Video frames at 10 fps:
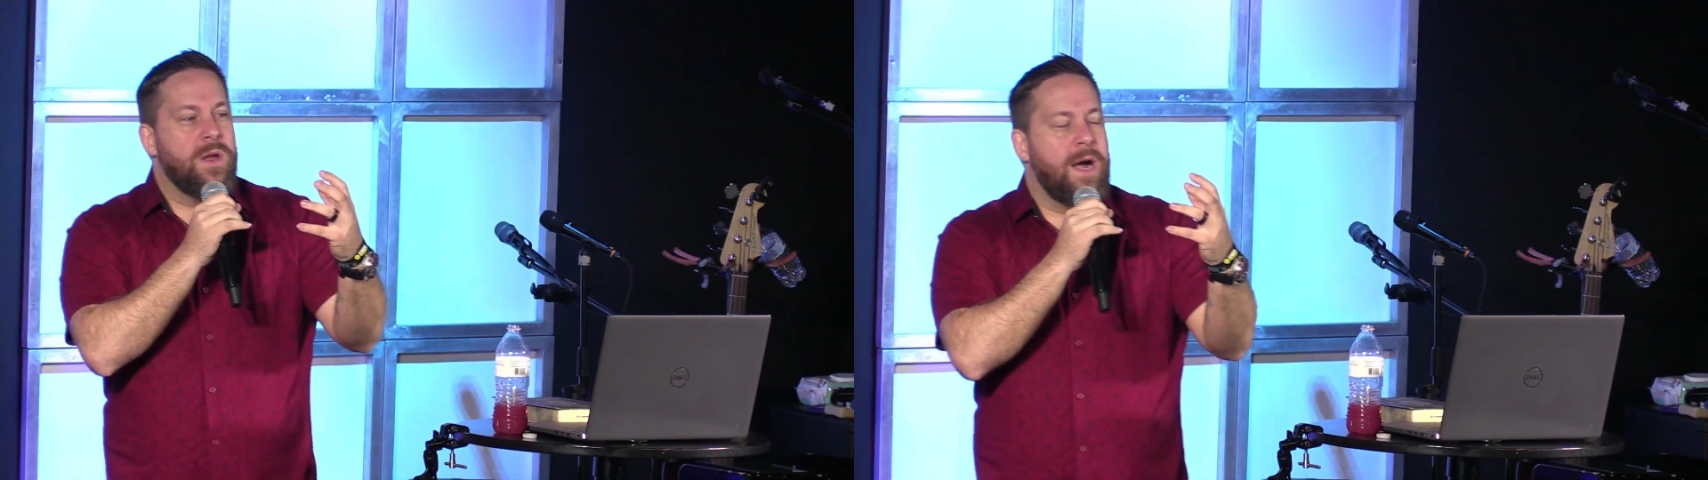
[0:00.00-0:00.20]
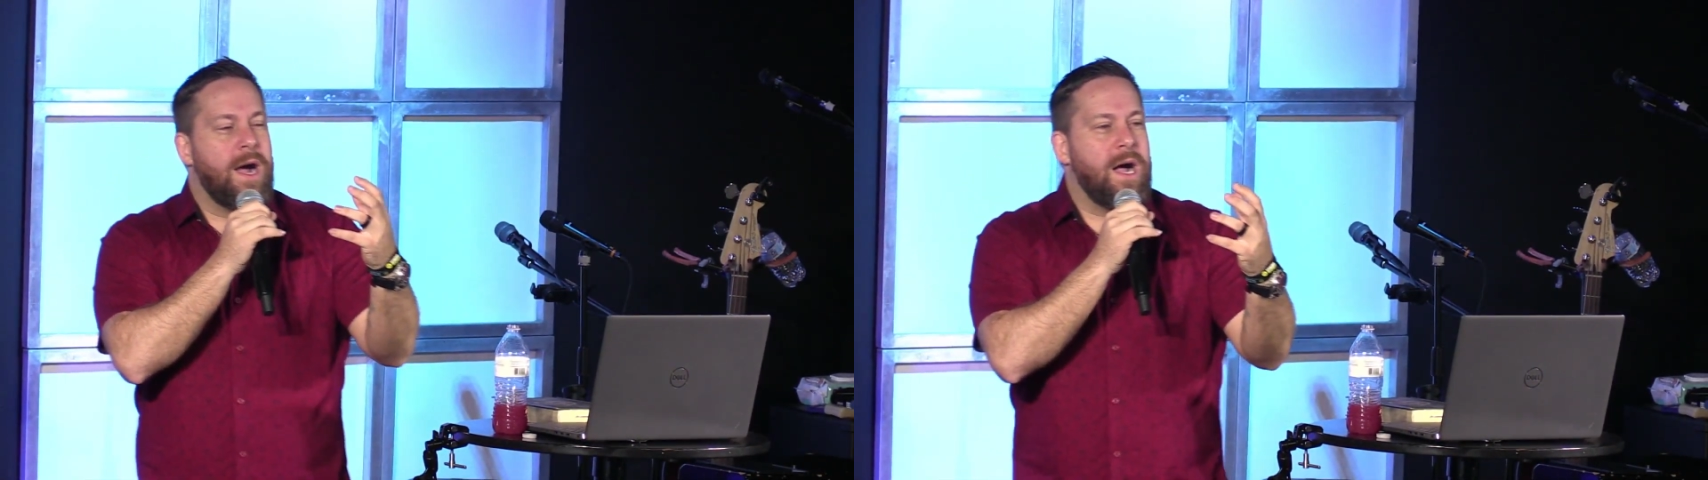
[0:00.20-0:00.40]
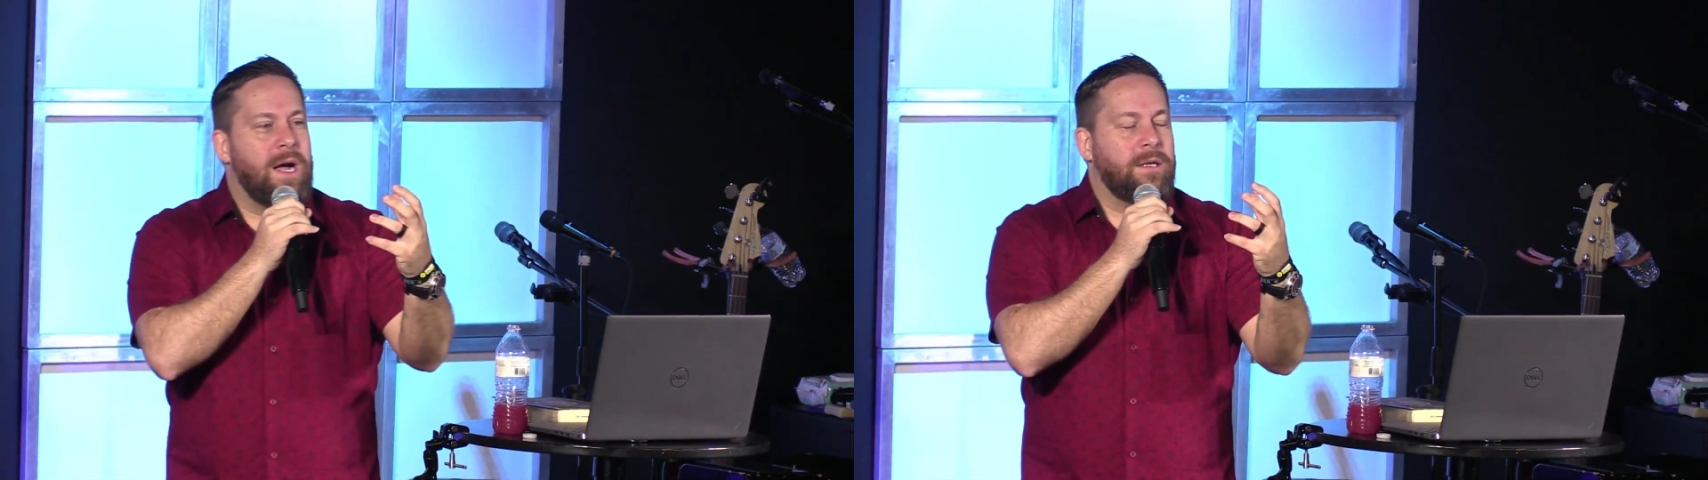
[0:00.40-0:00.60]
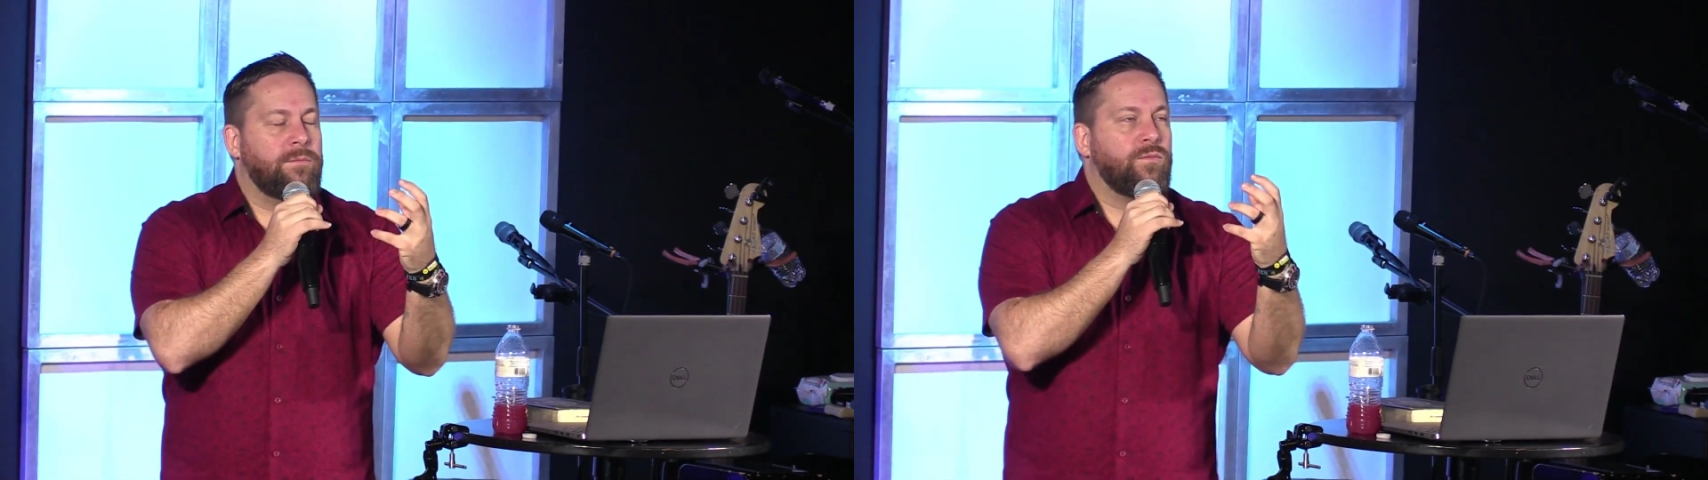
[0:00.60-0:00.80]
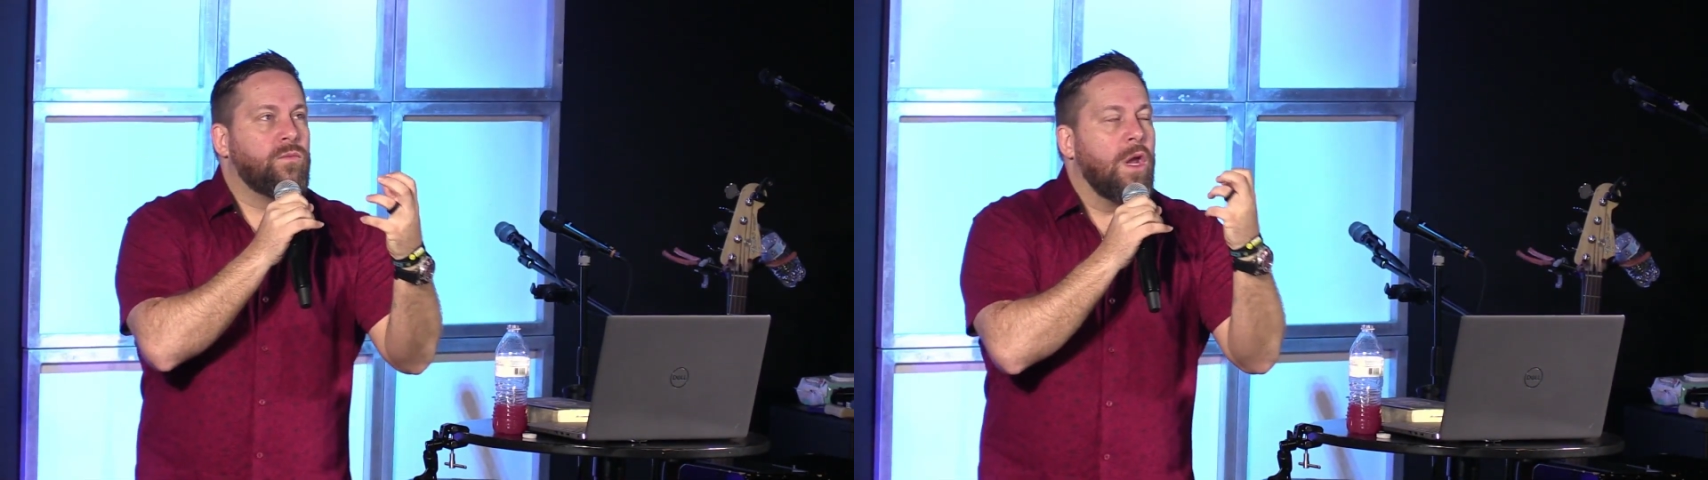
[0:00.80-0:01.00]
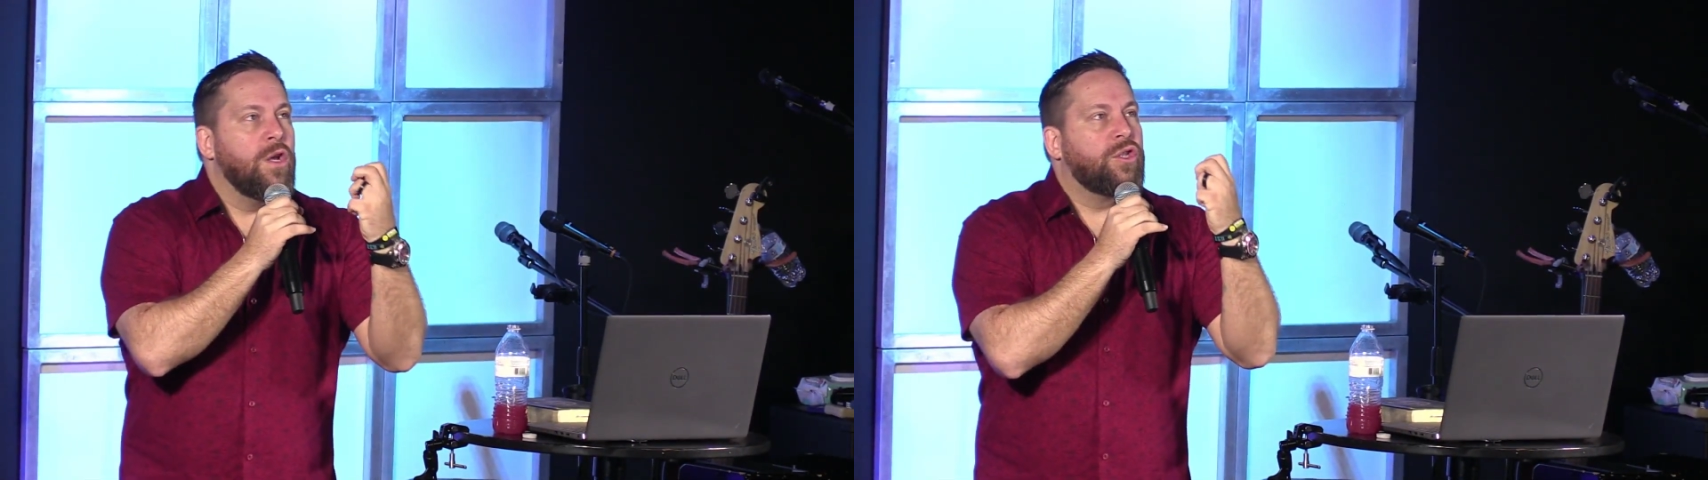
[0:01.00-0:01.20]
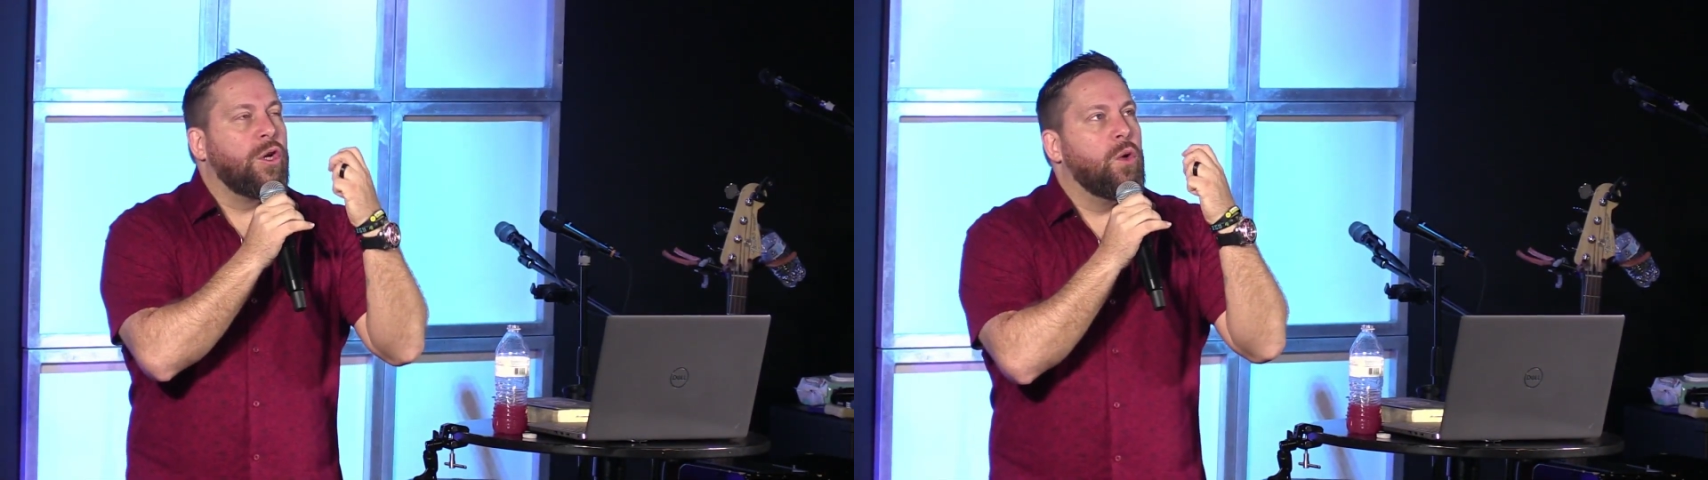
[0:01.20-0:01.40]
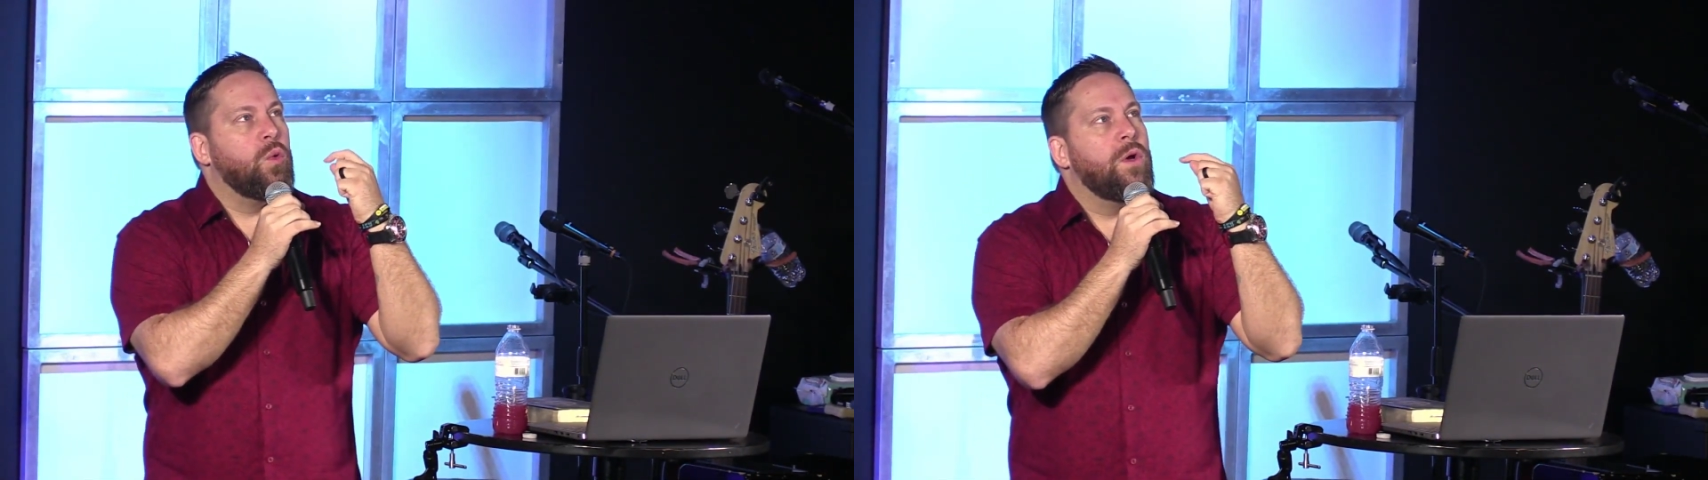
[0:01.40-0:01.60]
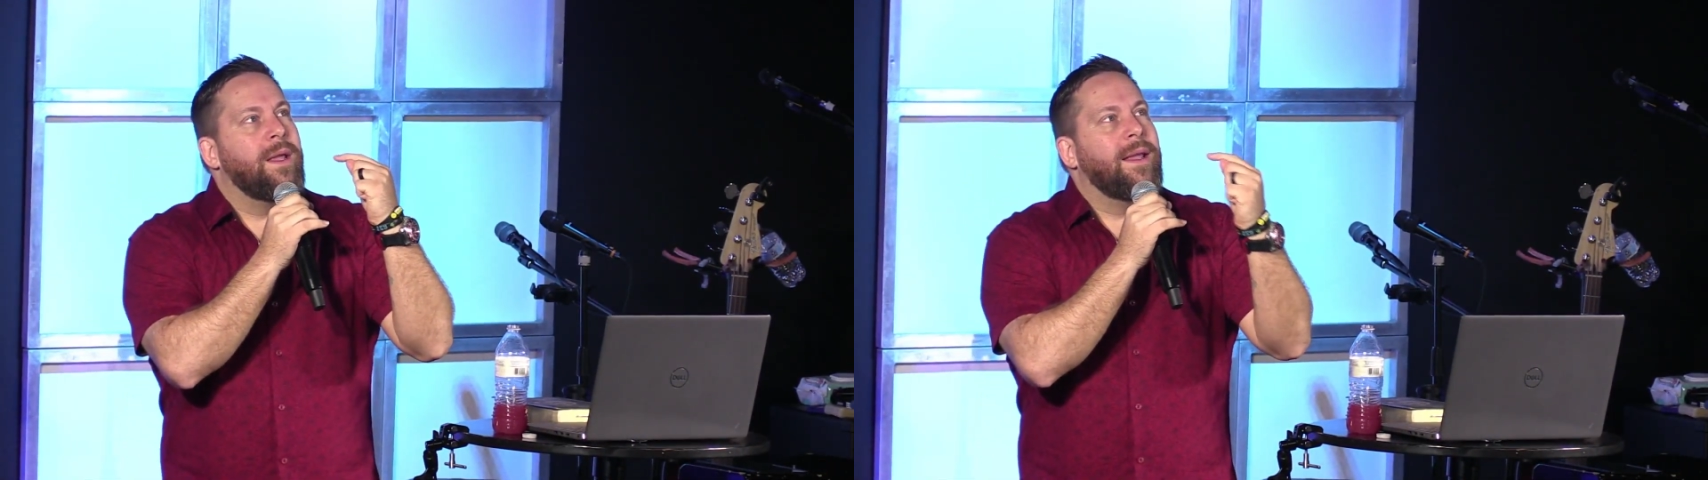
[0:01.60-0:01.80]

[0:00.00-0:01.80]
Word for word: Um, so,